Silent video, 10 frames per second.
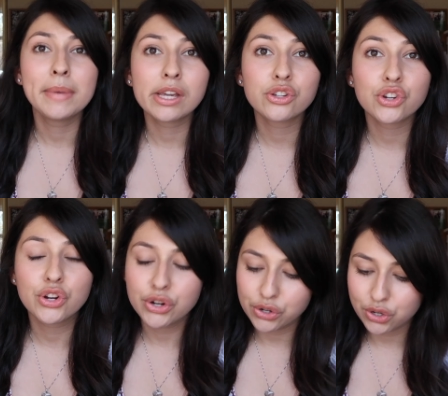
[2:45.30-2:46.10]
make
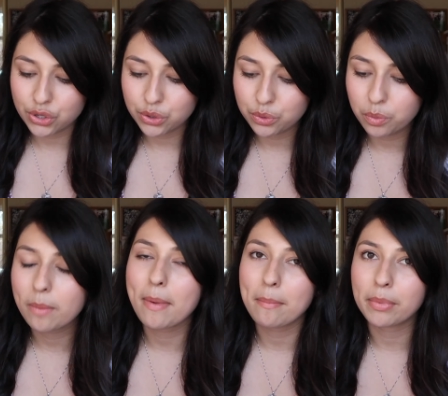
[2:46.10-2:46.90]
sure to
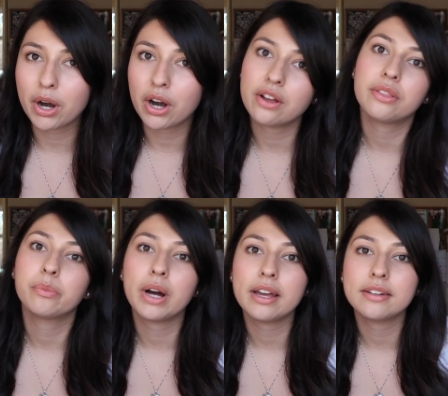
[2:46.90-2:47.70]
remember
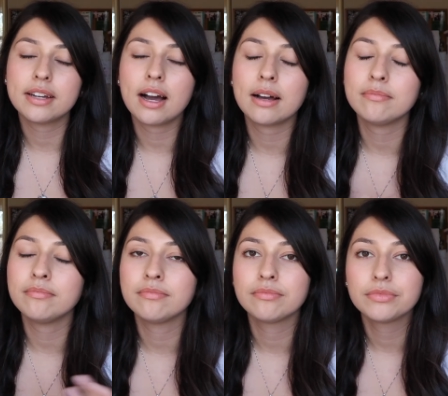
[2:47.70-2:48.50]
what
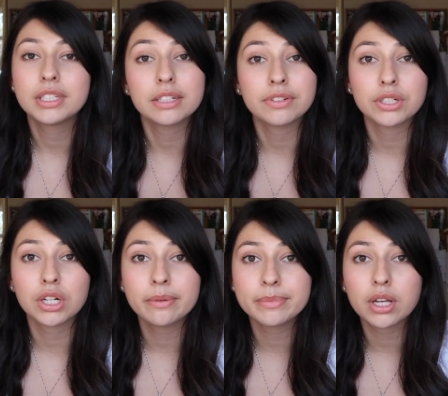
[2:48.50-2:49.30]
um, the different
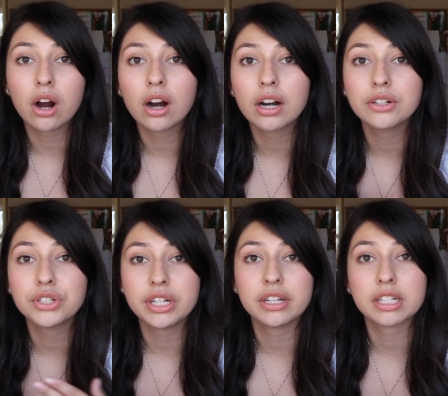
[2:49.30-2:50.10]
terms are,
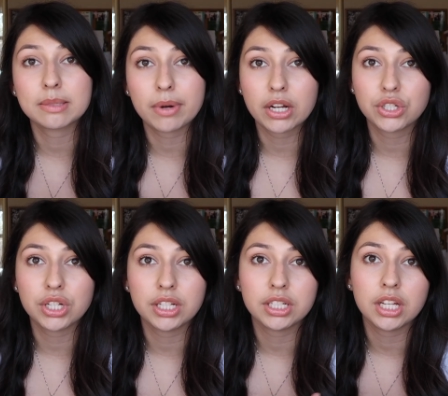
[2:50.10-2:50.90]
gene
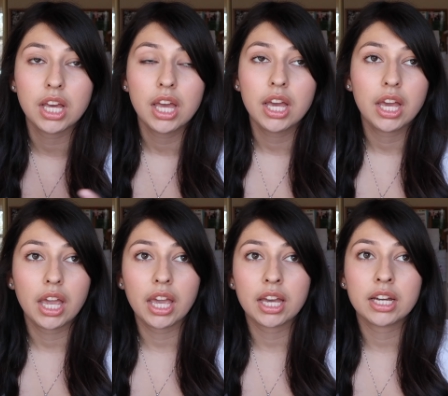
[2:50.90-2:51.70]
expression,
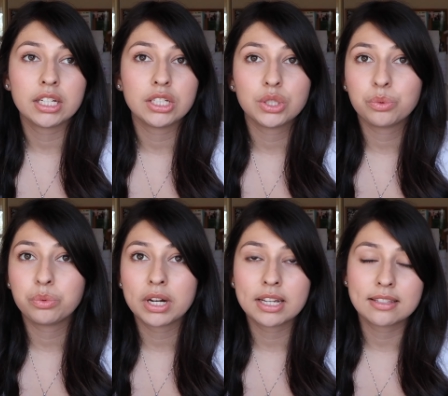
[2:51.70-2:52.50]
and
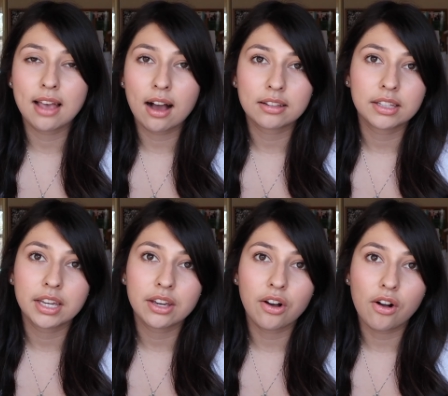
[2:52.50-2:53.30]
what
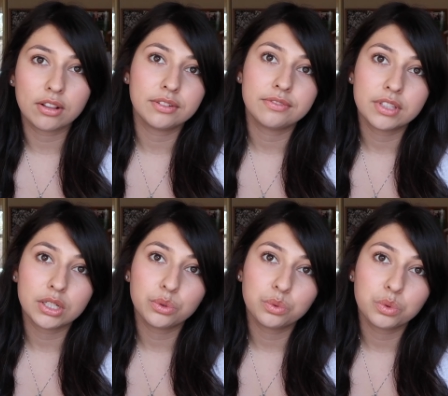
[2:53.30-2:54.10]
exactly all of
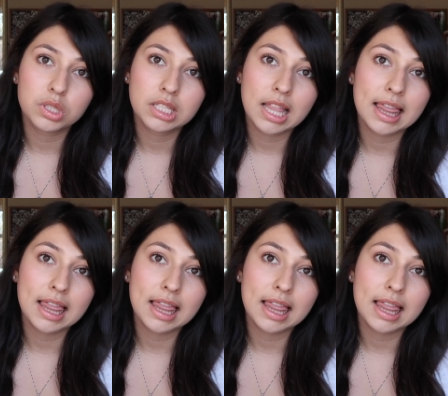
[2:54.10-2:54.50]
those